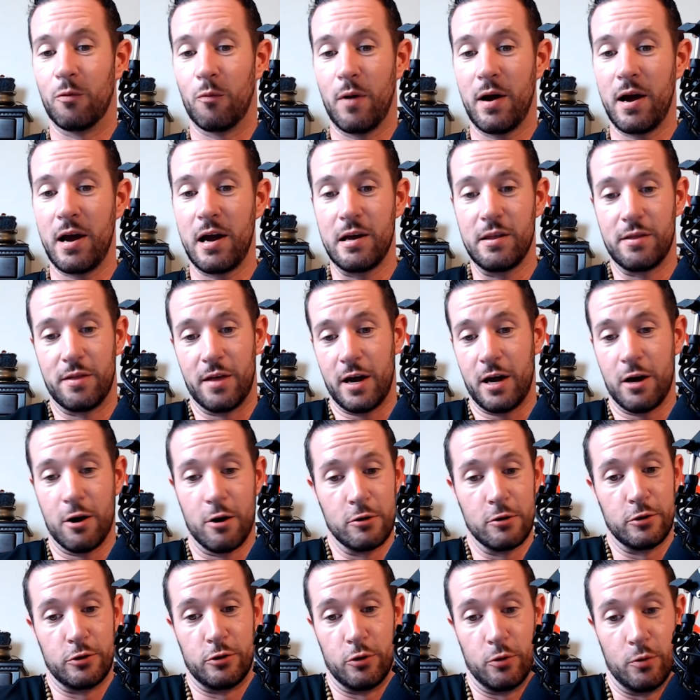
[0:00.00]
in a way,
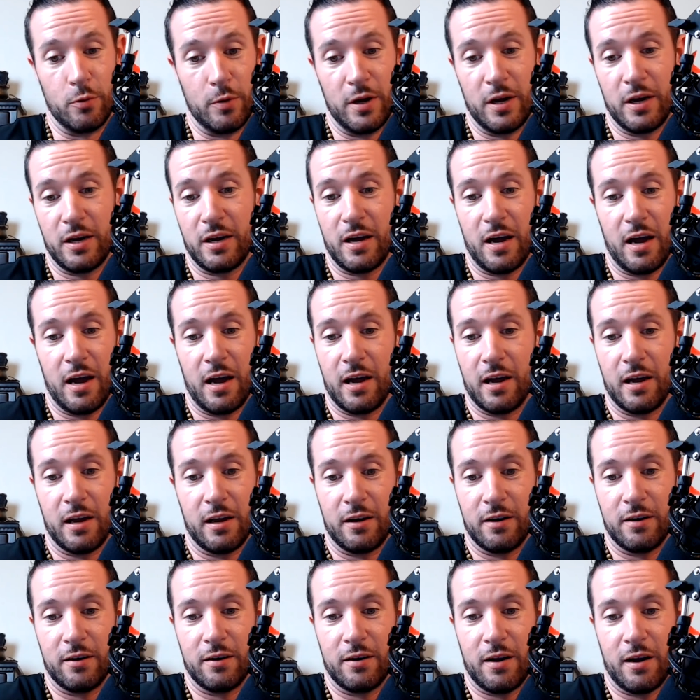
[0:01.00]
they are doing
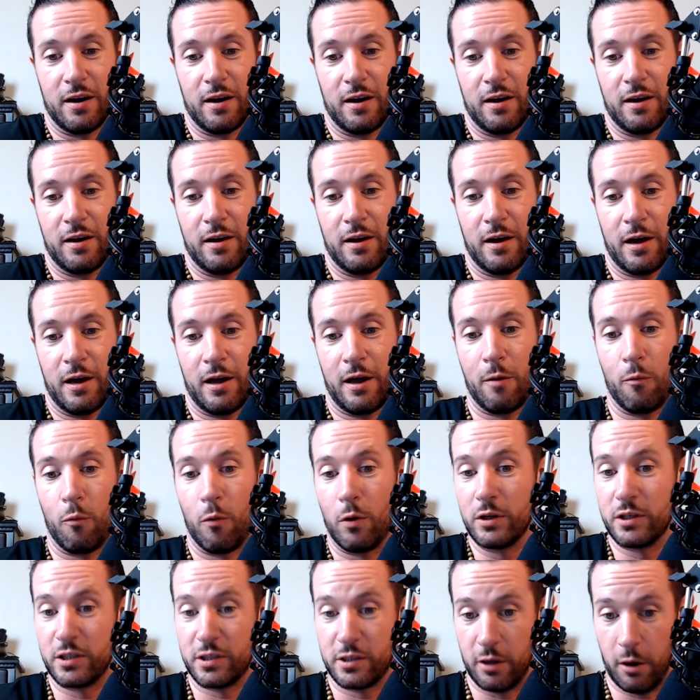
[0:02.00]
a
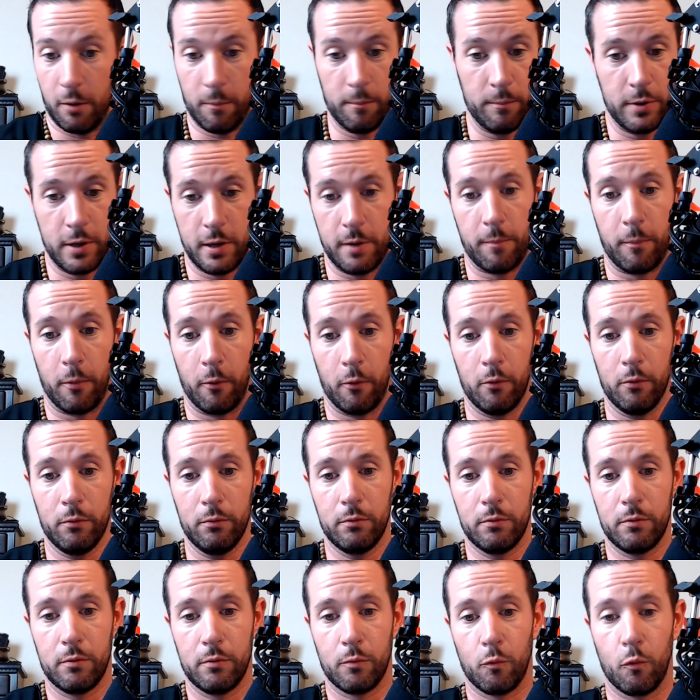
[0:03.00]
what some
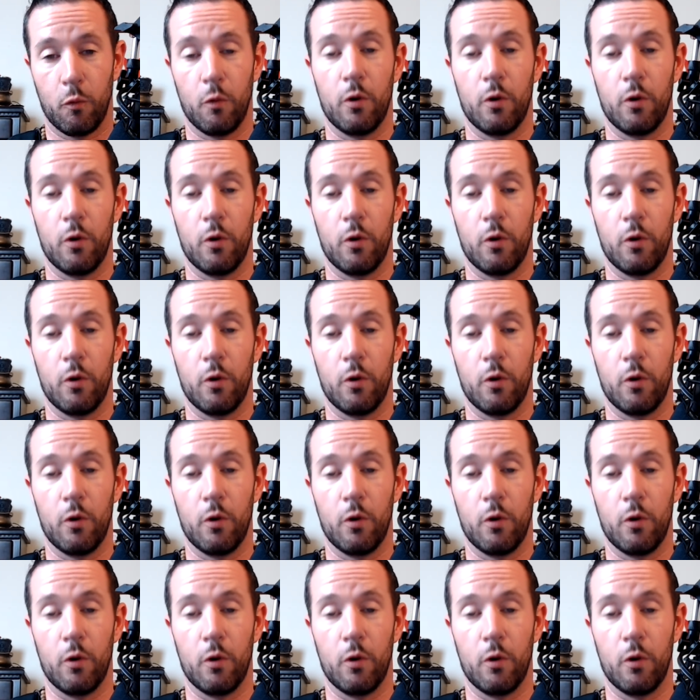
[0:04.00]
people